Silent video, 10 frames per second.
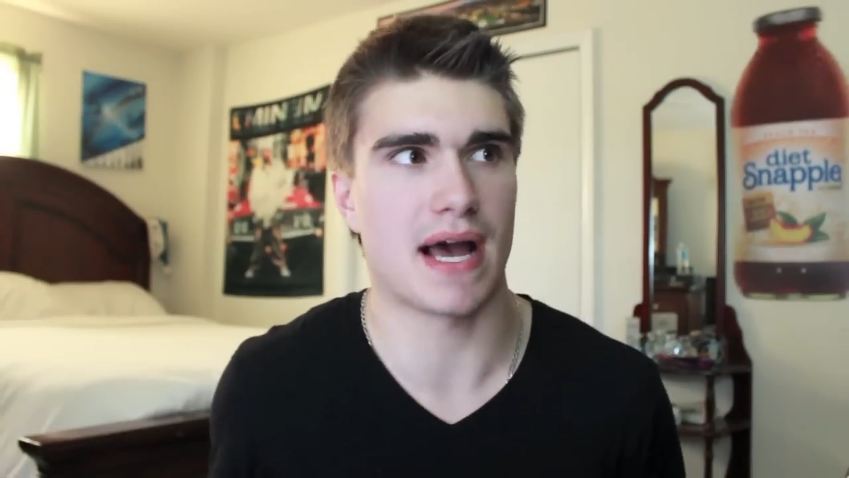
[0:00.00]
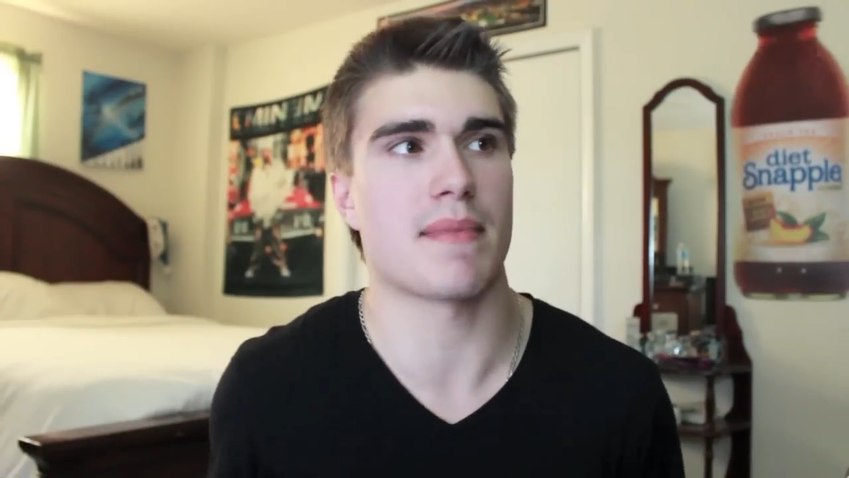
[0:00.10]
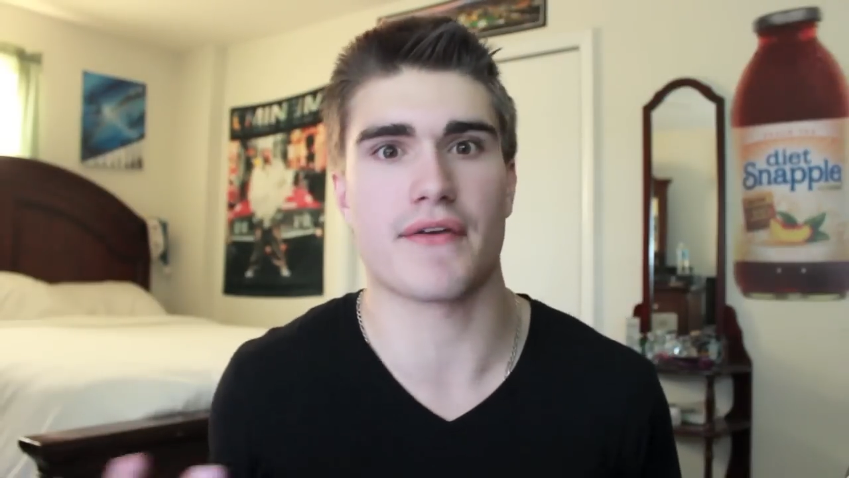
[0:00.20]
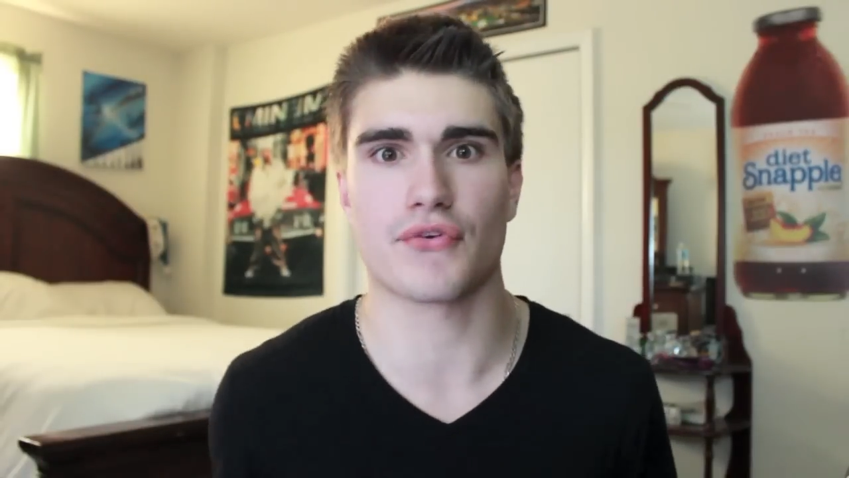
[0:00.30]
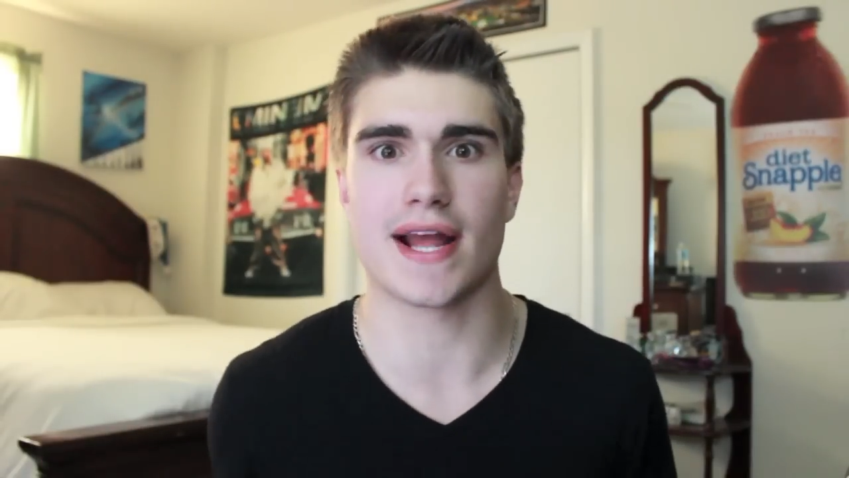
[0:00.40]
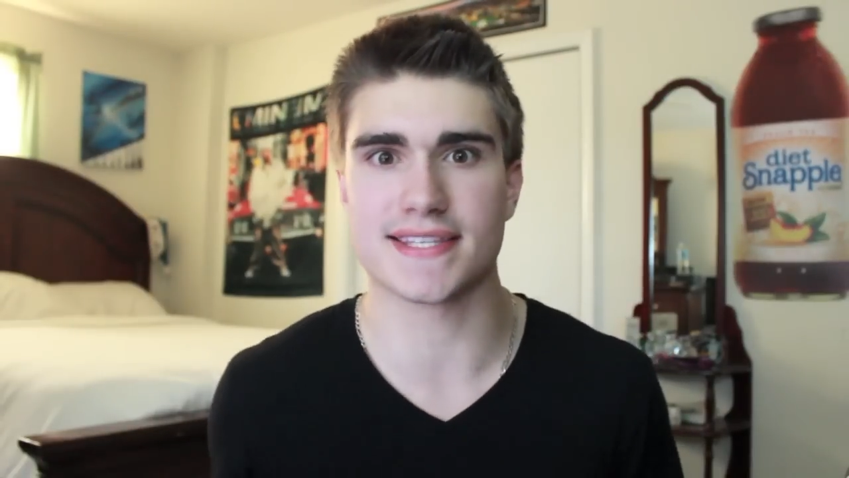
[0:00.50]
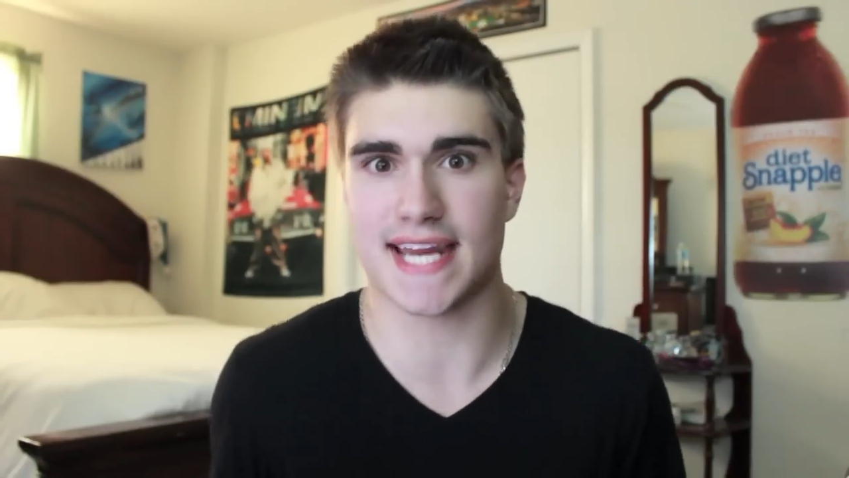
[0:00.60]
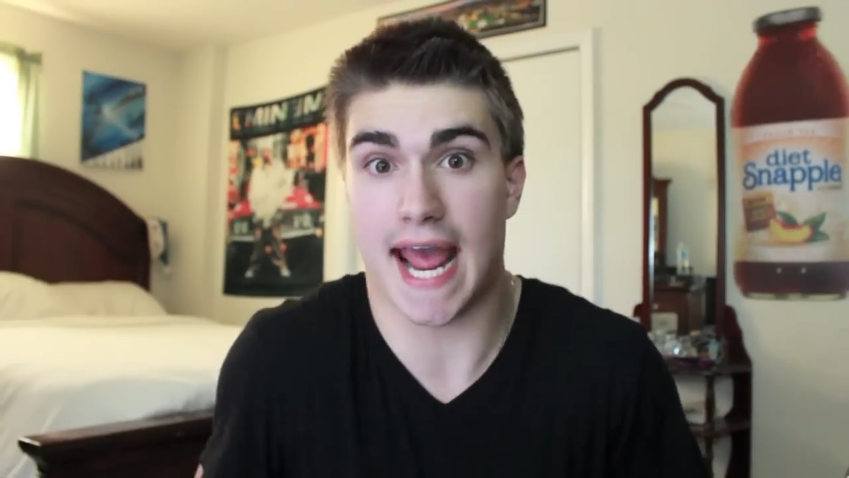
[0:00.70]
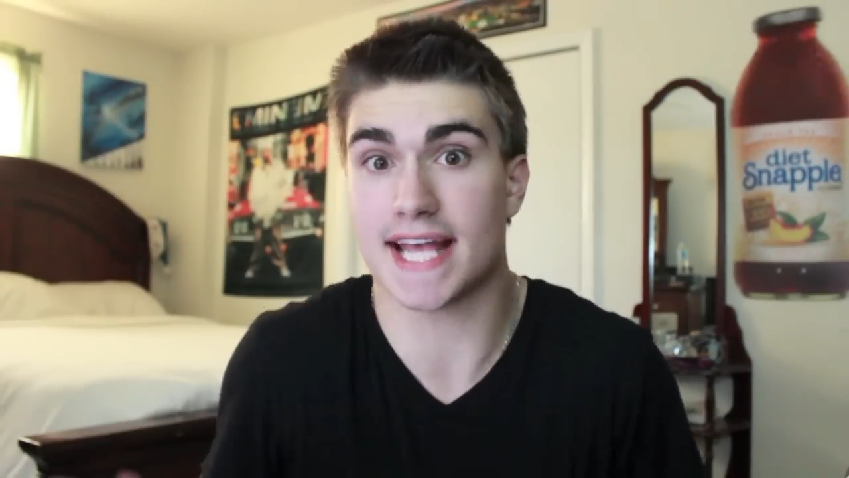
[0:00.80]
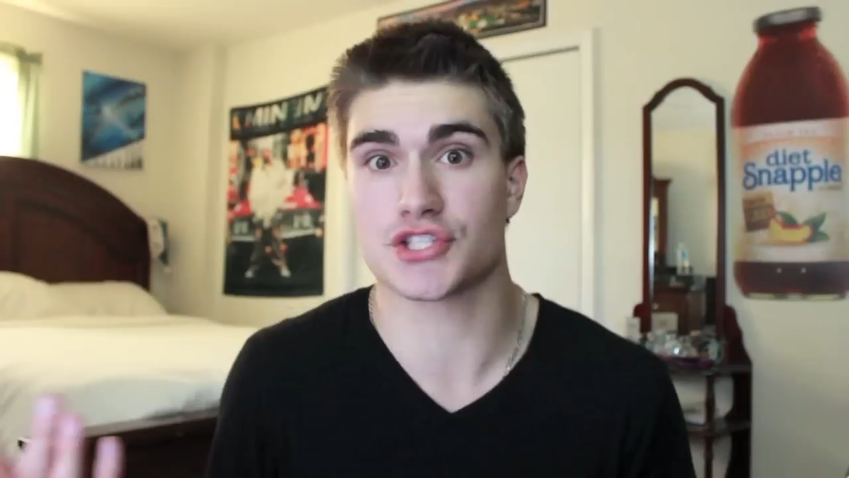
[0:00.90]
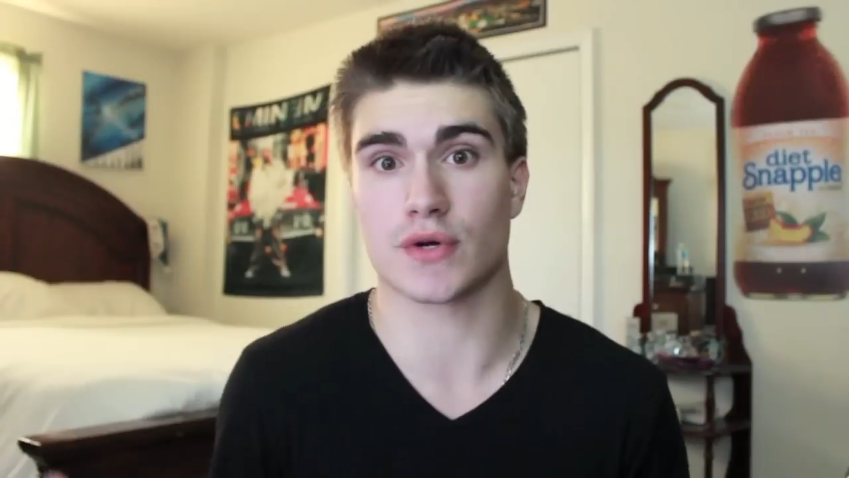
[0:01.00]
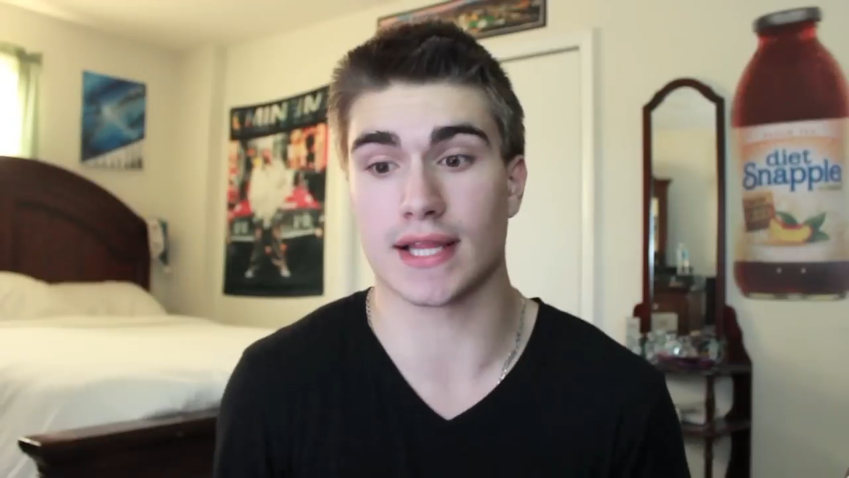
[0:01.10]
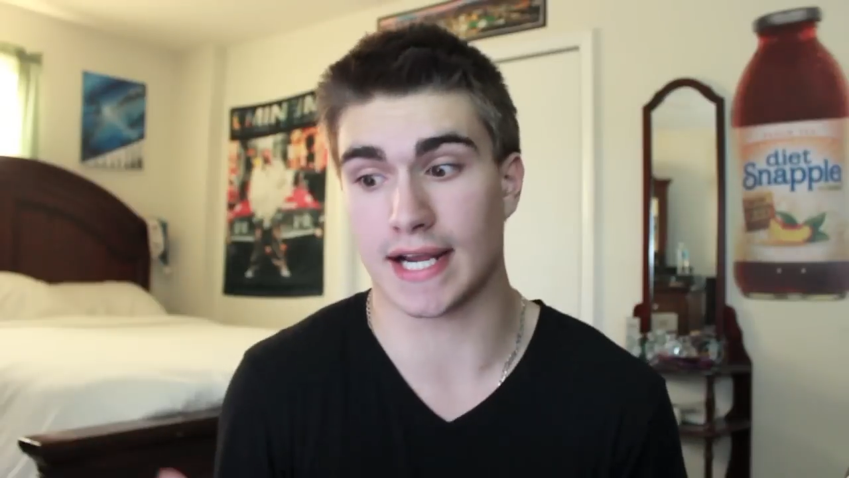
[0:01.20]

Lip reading: by my friends to answer it,